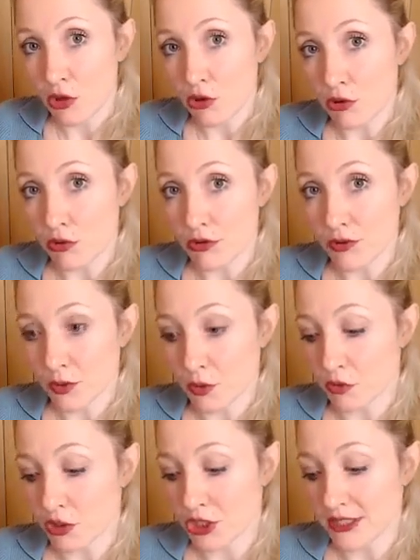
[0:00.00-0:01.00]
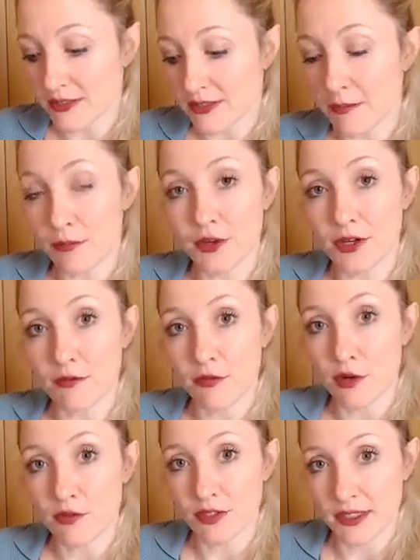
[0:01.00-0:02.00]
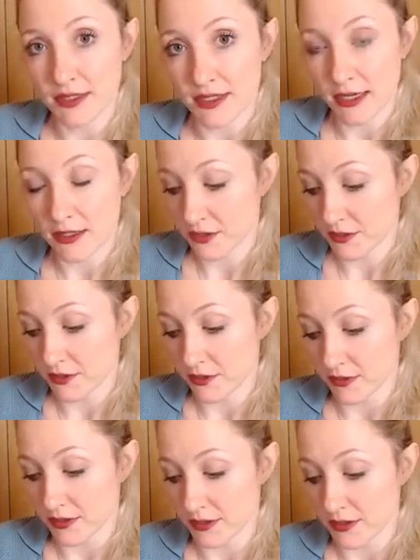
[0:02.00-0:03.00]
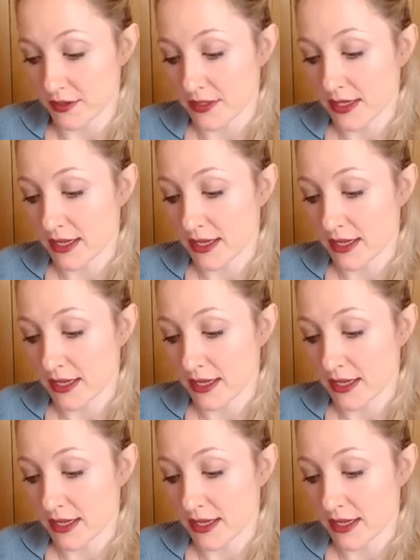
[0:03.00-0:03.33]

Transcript: or she's somebody involved in the intelligence services.